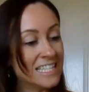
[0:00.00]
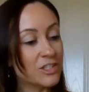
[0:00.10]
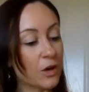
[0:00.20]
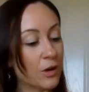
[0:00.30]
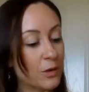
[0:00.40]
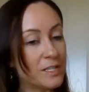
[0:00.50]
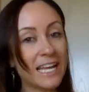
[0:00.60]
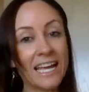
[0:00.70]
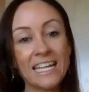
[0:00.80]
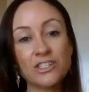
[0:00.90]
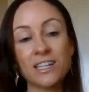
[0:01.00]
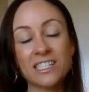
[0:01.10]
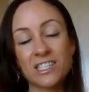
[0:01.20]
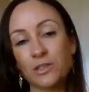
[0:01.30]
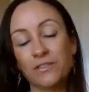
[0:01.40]
So
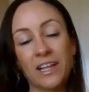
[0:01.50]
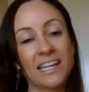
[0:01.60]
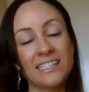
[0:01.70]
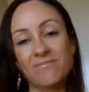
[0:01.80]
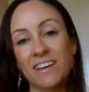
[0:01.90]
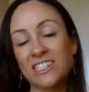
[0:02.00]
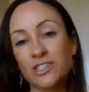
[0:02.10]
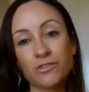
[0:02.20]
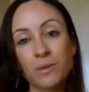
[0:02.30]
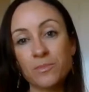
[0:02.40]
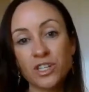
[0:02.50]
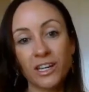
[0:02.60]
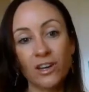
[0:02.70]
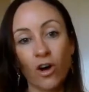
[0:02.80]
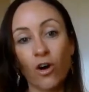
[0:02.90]
just sort of like a
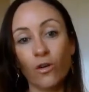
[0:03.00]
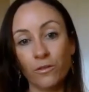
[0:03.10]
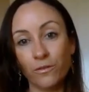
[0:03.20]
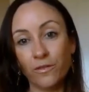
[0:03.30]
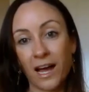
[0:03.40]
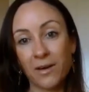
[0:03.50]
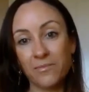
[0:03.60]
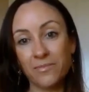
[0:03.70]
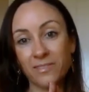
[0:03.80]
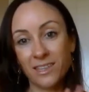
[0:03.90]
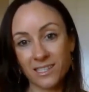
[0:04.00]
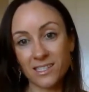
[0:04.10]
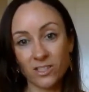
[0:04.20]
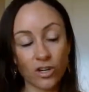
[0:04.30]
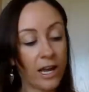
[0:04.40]
description of
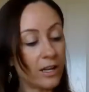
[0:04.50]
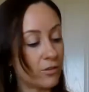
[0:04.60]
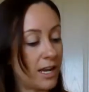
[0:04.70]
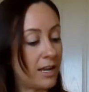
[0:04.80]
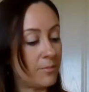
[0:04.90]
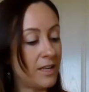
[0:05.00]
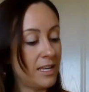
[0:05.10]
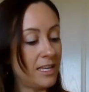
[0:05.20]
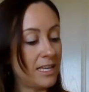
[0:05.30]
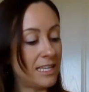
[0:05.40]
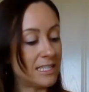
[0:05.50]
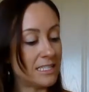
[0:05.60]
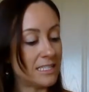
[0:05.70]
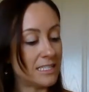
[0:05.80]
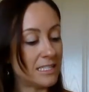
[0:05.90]
this diagram
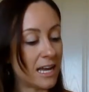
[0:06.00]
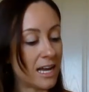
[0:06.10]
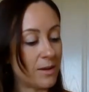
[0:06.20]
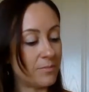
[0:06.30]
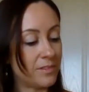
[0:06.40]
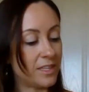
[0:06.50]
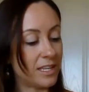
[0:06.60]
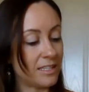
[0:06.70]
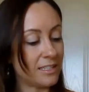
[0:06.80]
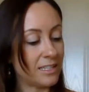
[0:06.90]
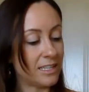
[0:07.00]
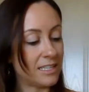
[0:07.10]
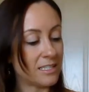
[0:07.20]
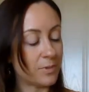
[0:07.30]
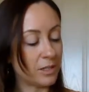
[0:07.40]
is that
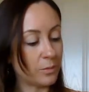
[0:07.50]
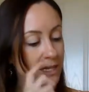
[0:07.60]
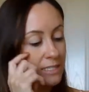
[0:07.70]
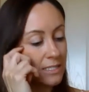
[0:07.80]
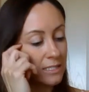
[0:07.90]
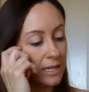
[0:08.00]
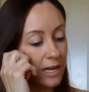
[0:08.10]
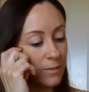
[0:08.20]
Isabella Wentz